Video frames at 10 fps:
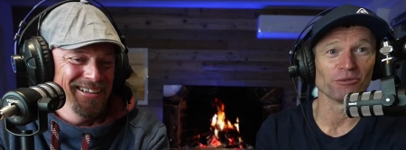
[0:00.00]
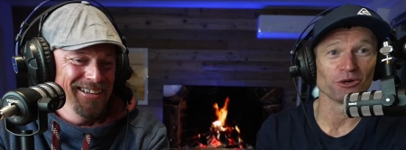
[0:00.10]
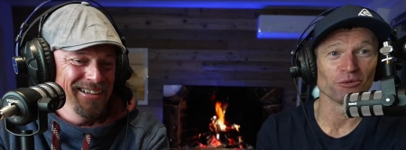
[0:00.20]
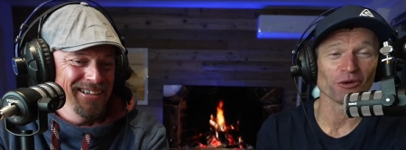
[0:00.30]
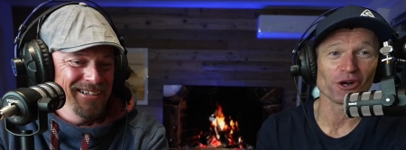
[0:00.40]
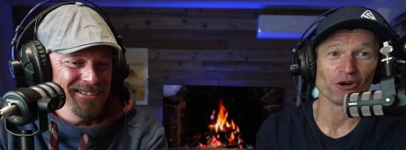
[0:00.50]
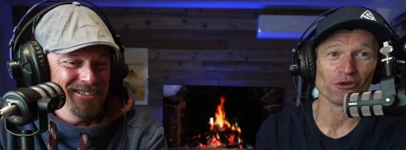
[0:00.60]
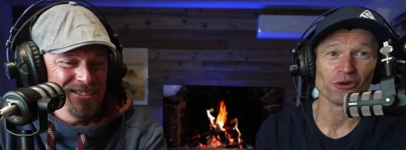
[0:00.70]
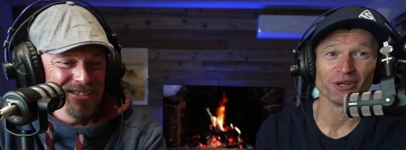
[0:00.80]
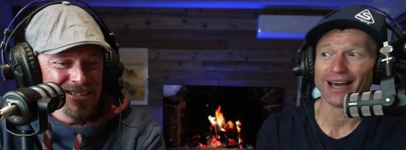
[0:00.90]
Speaker 1: we're, on our, we're on
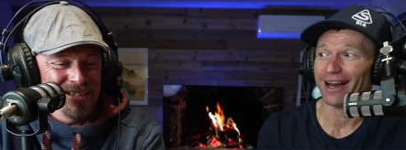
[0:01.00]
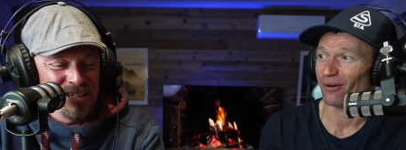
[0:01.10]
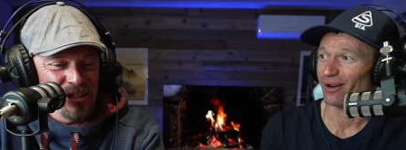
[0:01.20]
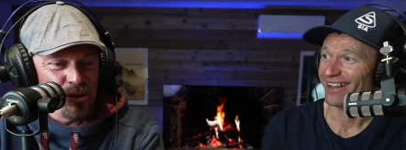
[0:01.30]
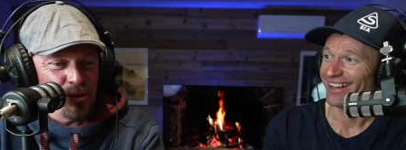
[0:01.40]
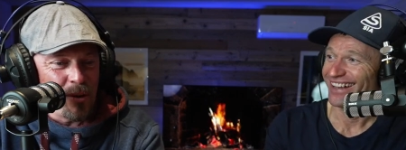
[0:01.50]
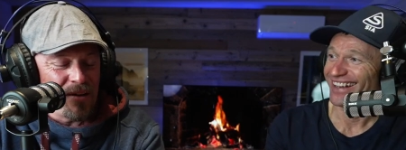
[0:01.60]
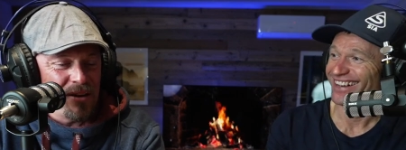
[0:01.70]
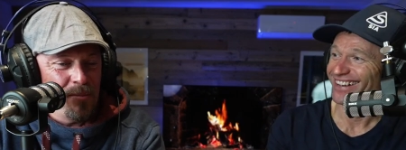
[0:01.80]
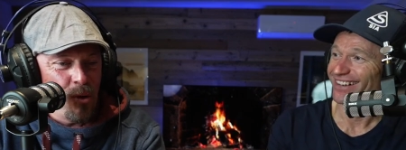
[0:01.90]
our own now. So do we
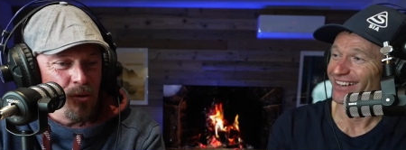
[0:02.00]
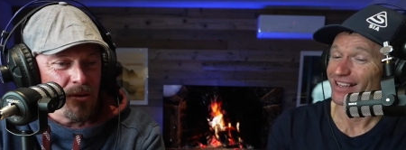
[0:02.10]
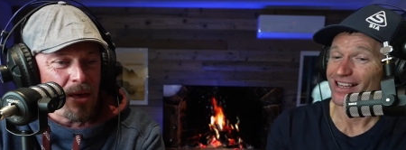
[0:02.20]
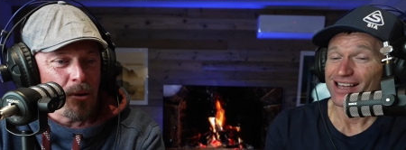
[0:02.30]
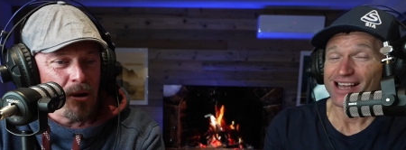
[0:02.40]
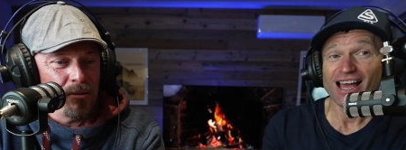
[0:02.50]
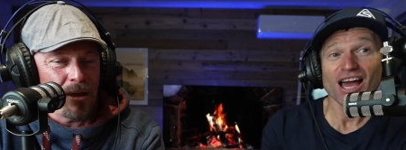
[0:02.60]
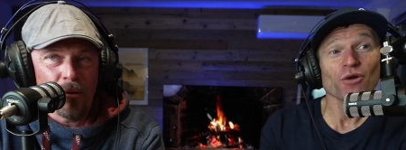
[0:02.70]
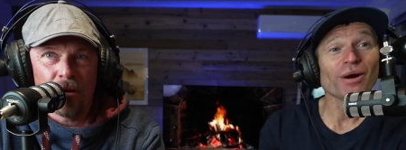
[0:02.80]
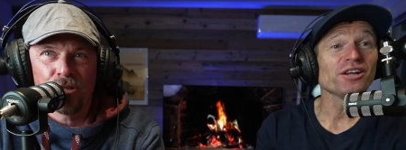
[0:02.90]
have any more? Or they were,
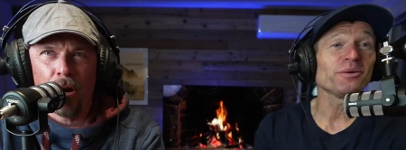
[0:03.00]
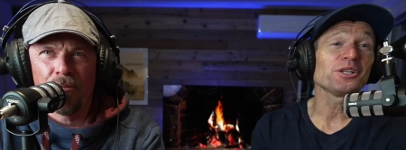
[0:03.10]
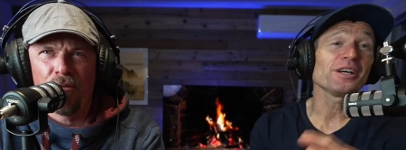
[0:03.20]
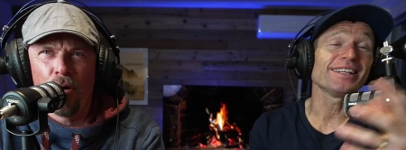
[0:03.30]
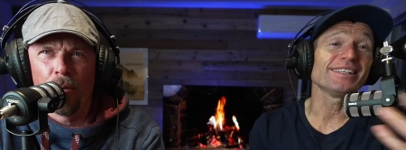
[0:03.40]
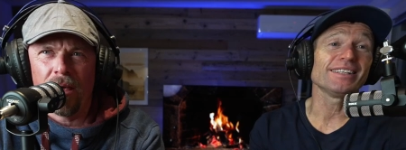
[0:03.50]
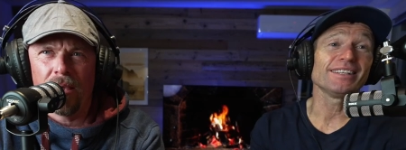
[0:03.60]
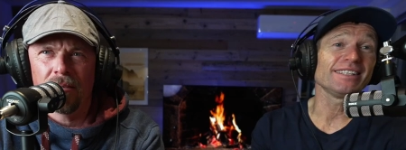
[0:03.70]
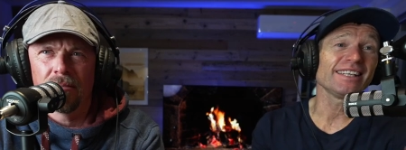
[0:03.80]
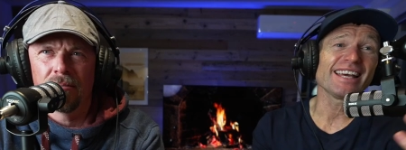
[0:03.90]
they were well, top we four, were
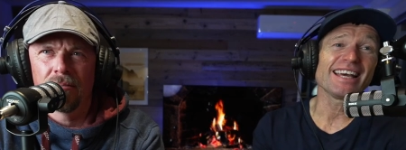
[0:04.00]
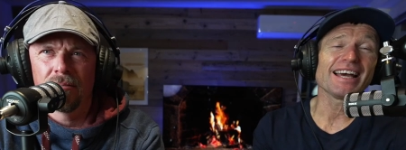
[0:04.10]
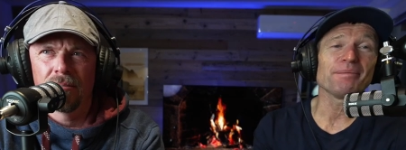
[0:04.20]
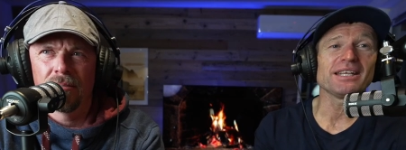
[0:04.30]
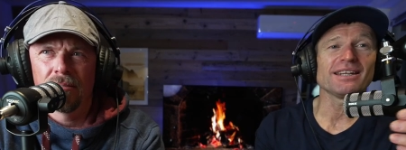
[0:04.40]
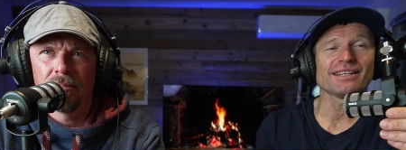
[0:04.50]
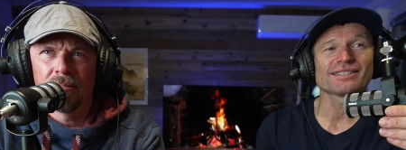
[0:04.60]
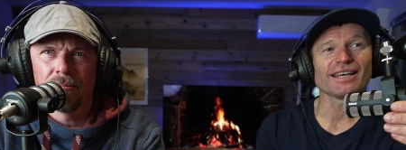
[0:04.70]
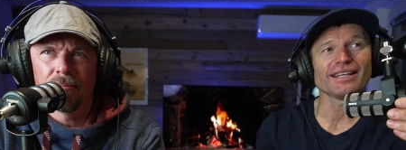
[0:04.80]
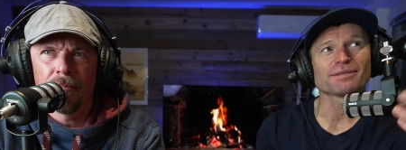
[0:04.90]
they? Yeah, I mean,
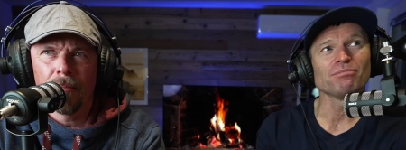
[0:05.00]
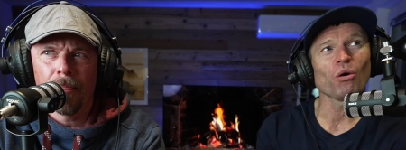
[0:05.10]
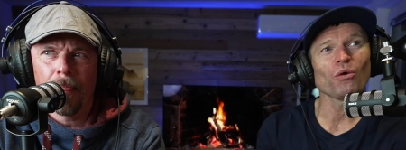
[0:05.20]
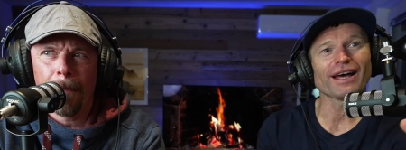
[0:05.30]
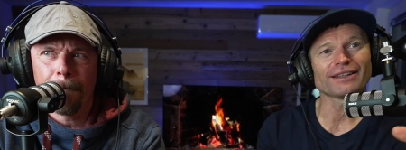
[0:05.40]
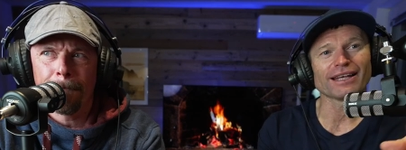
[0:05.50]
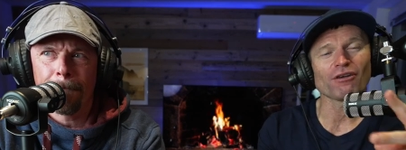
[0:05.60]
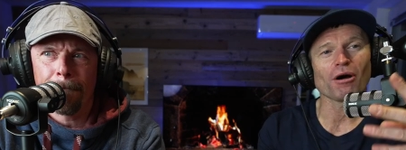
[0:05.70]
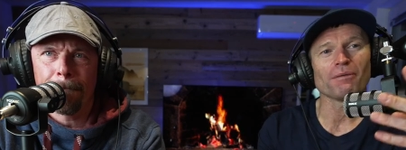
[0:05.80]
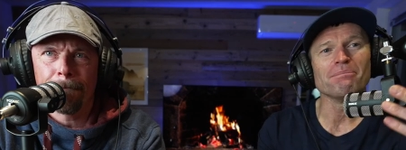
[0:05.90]
it's it's more that
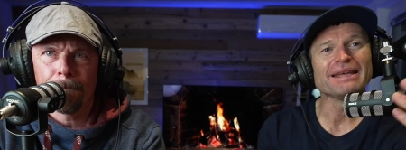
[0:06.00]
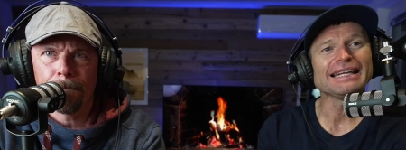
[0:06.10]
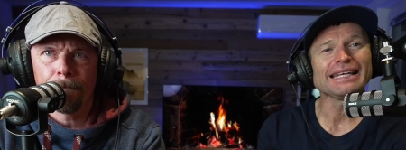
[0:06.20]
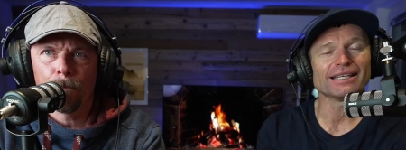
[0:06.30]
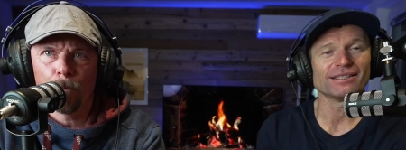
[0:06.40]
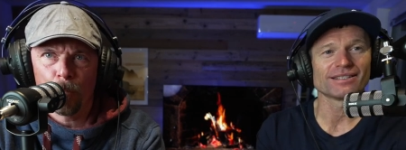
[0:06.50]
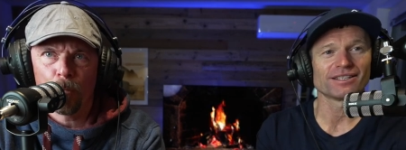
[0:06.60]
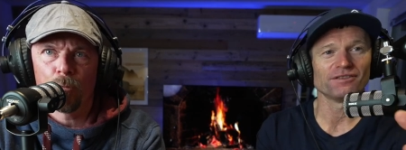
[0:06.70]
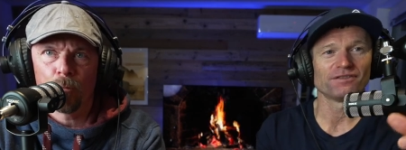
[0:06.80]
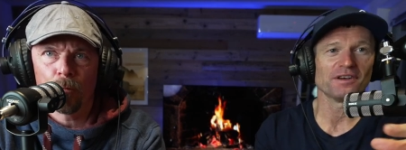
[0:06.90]
there are
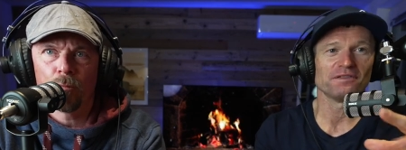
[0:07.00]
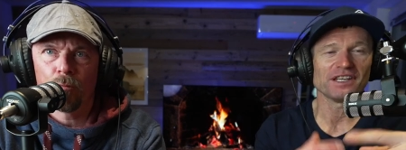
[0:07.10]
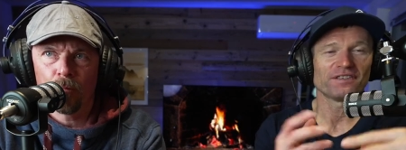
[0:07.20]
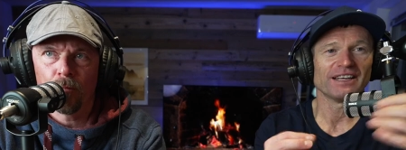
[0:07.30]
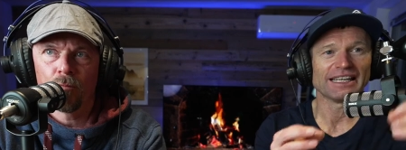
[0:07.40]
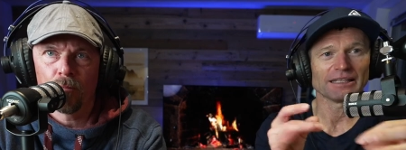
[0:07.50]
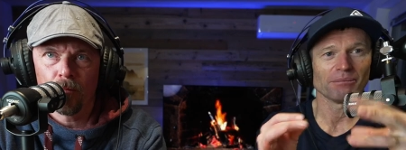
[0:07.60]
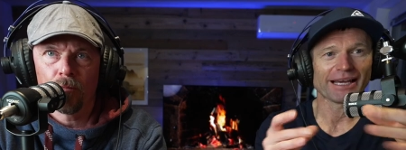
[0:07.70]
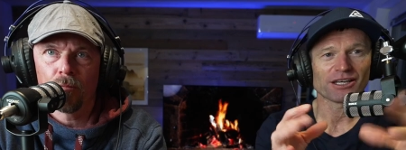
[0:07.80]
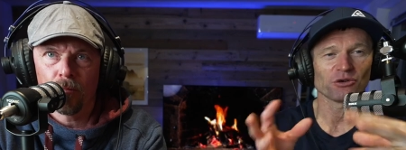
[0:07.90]
millions of, of different little
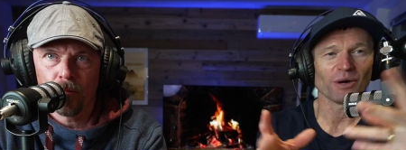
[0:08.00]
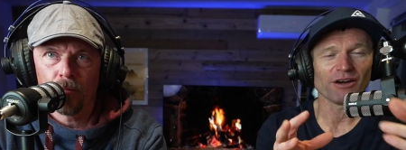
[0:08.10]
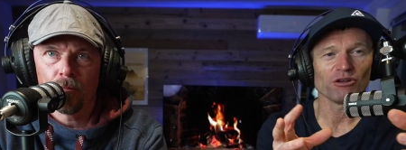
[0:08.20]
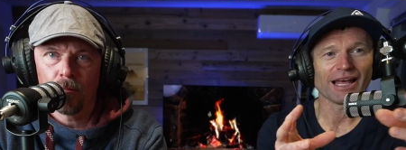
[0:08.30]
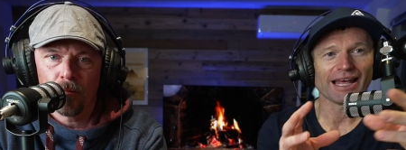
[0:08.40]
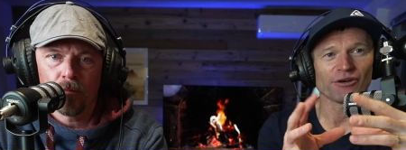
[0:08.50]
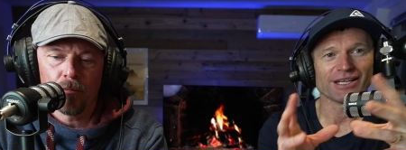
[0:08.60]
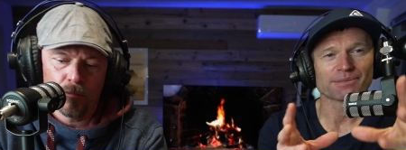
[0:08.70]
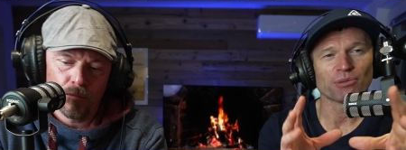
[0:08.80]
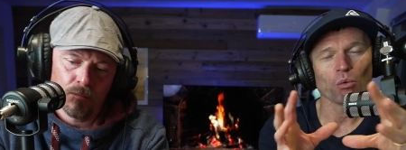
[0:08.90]
micro error,
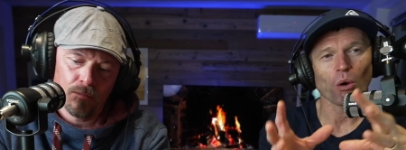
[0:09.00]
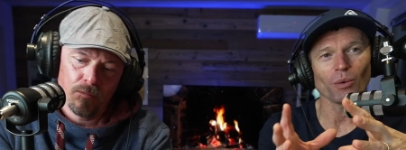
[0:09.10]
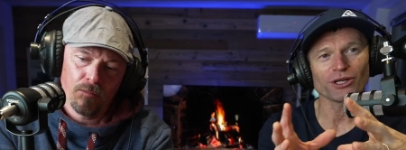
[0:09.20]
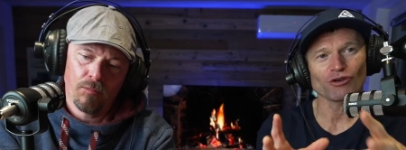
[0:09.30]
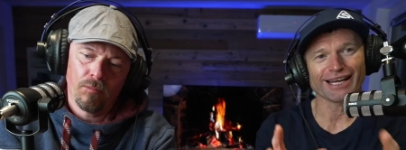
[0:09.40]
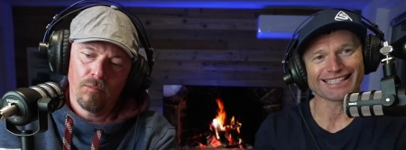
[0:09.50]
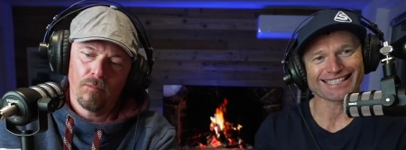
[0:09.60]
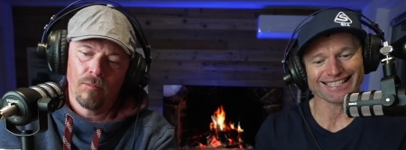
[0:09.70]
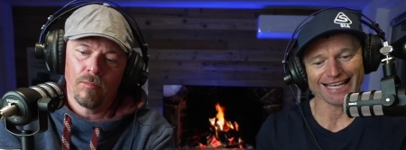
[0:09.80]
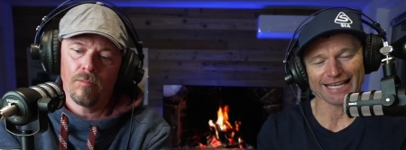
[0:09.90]
errors, but what we're trying to
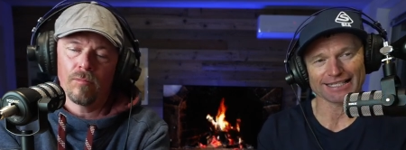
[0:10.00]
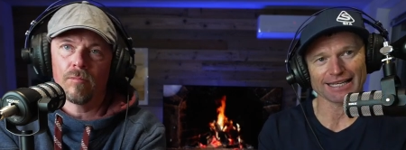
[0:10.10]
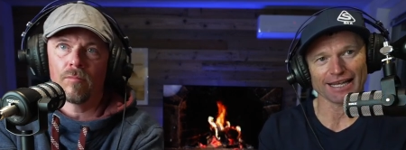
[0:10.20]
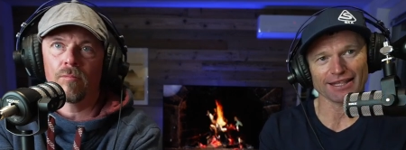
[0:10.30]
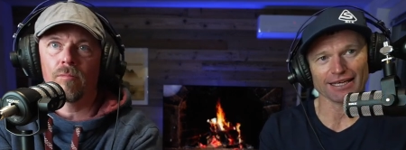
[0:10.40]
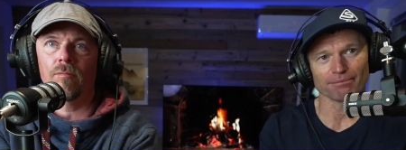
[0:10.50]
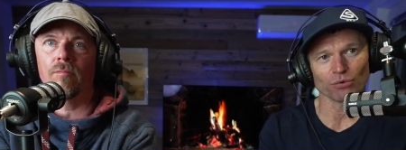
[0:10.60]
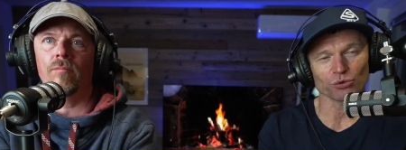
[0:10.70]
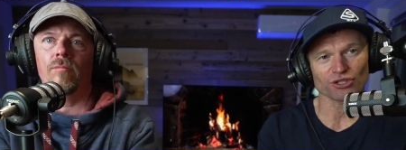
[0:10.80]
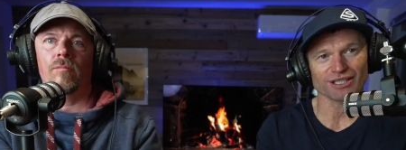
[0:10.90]
say is, and I think
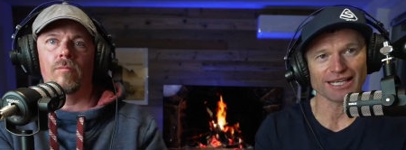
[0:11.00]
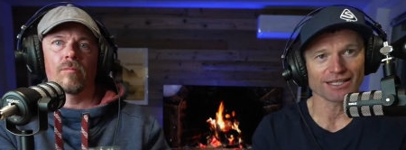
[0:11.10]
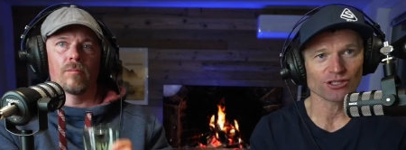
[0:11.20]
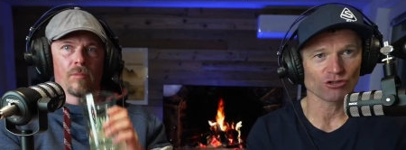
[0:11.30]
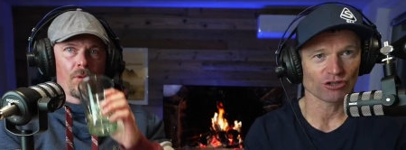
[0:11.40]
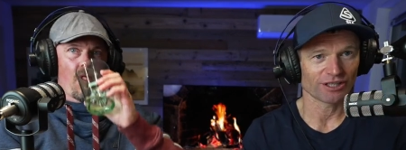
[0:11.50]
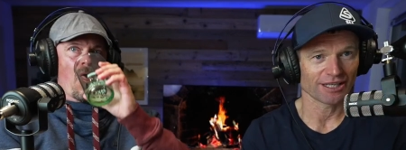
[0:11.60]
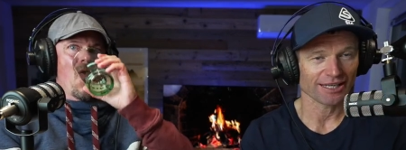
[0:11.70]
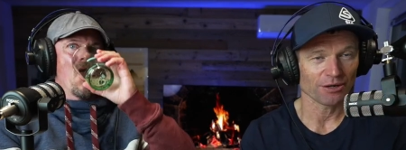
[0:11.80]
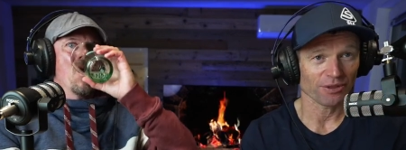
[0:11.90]
most ski
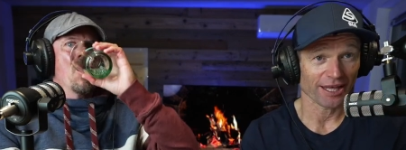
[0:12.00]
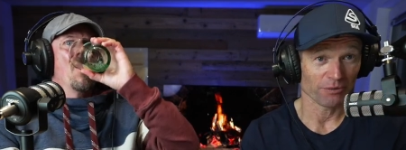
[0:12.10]
instructors out